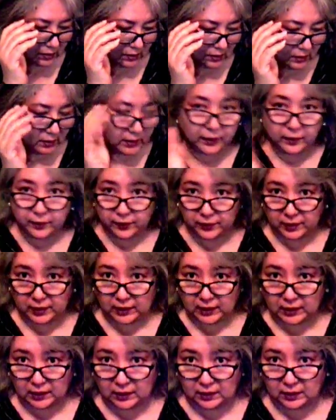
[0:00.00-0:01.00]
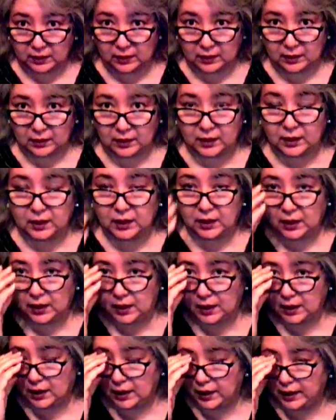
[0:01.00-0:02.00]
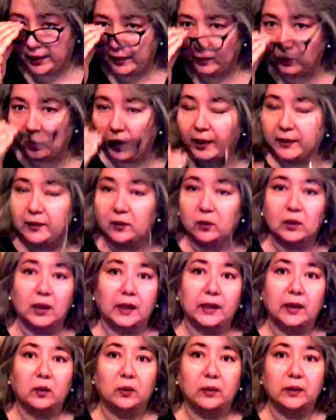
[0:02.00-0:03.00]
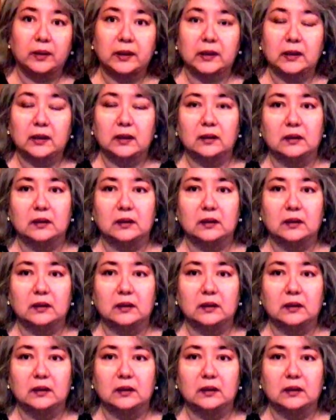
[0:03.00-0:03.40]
another thing, and why I don't like going,